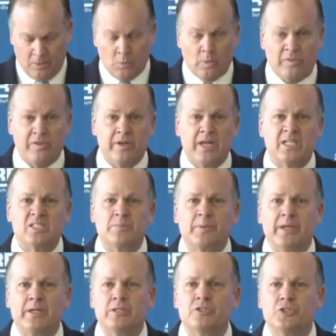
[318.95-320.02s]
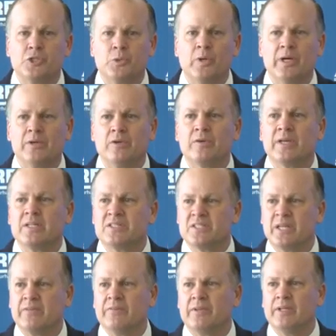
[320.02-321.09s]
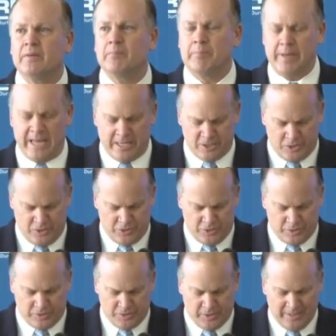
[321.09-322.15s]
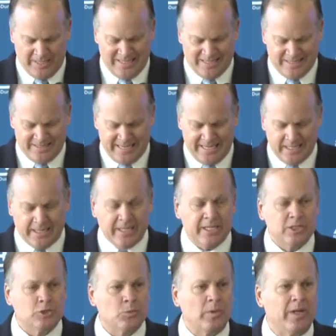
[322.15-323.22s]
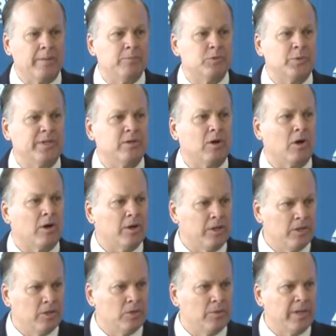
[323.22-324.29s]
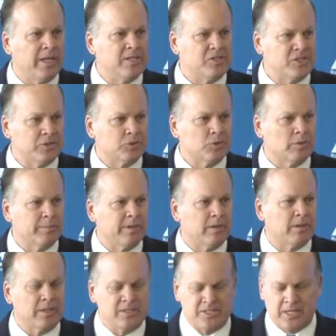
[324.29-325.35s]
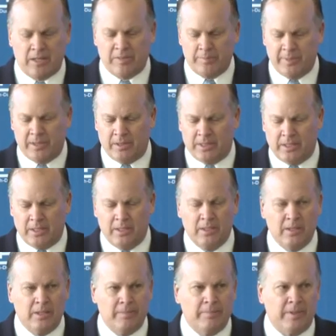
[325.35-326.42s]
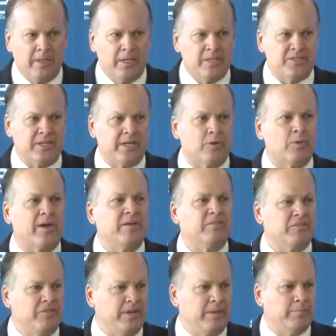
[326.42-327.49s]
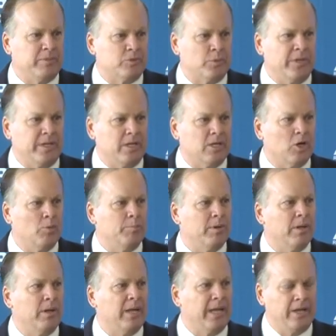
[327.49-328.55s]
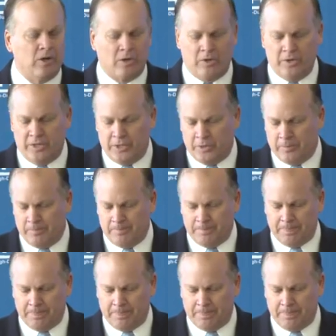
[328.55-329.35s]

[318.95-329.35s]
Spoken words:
with an estimated 270 passengers daily each way between RDU and Central America and South America. It is a great fit between Copa and RDU.